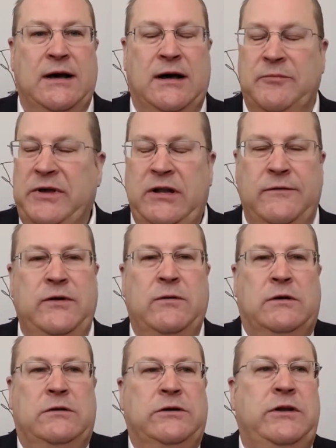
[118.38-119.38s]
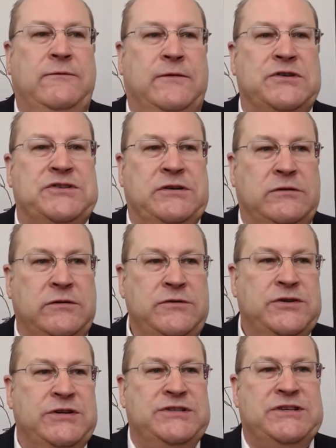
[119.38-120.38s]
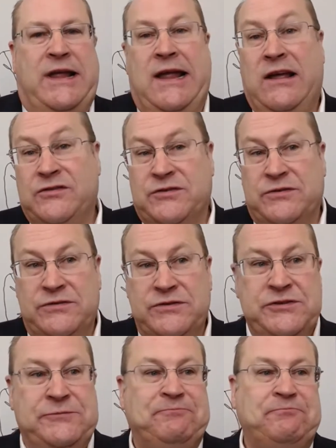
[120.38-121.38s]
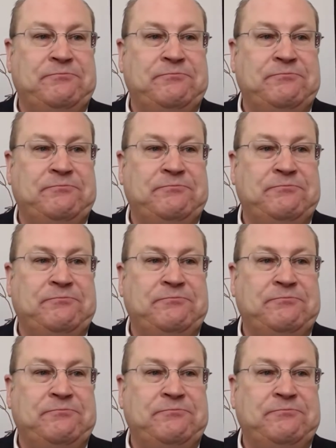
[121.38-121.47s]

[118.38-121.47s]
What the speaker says: Many of you are looking for solutions and answers.